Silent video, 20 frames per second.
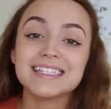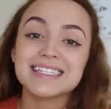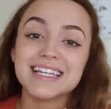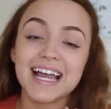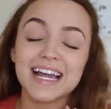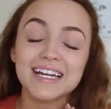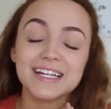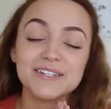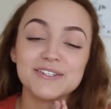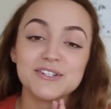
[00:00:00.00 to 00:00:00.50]

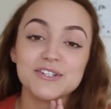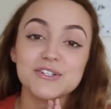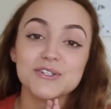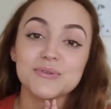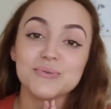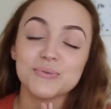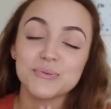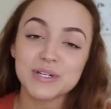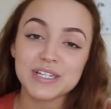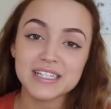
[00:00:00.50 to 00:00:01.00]
Danny
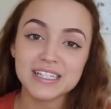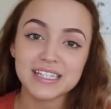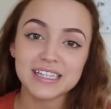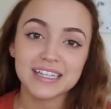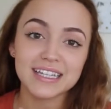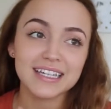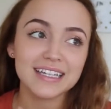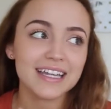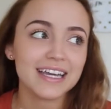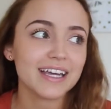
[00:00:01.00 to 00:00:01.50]
just
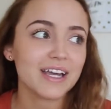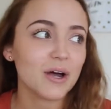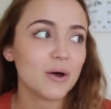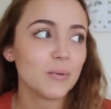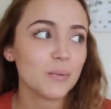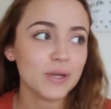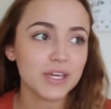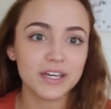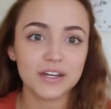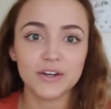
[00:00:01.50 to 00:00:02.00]
recently like
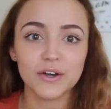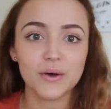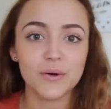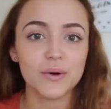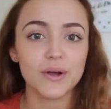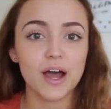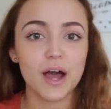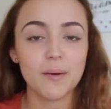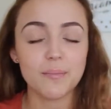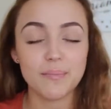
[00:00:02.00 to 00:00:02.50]
a week
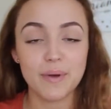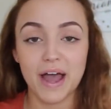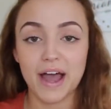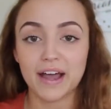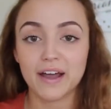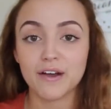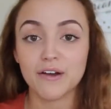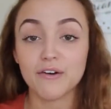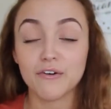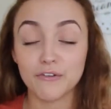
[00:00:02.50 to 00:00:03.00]
ago got
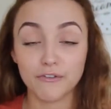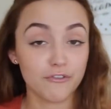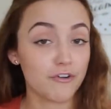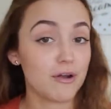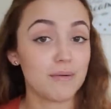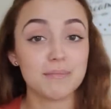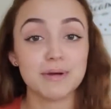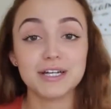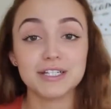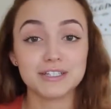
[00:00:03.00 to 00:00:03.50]
back from